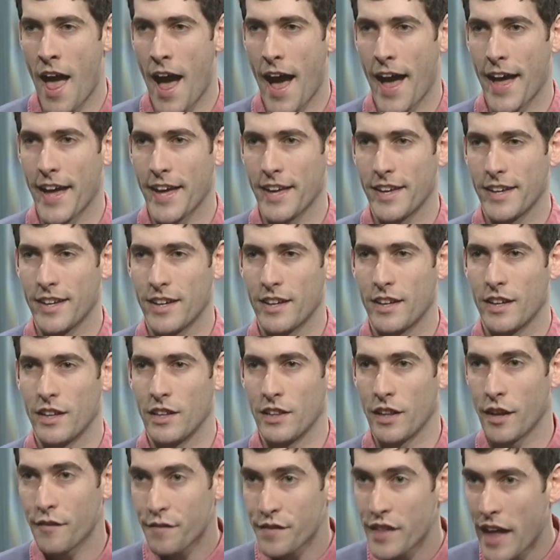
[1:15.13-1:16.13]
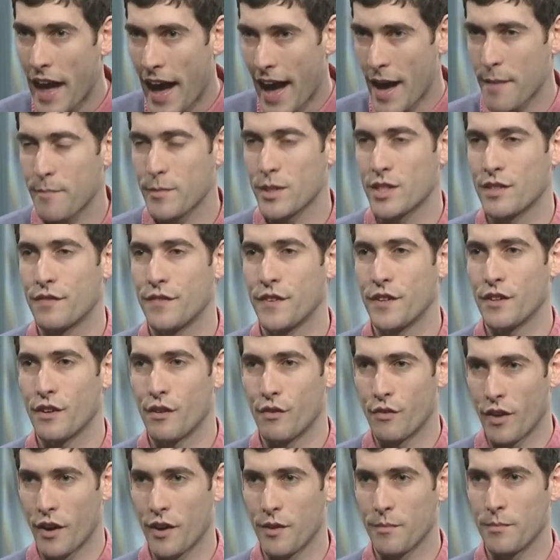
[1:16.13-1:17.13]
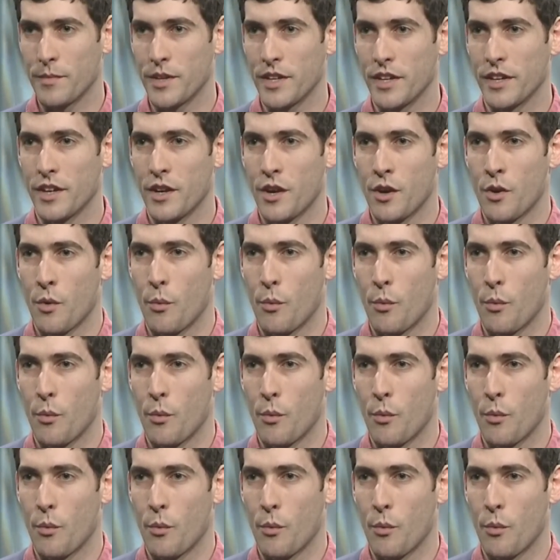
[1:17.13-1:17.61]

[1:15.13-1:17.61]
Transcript: I love the atmosphere around me,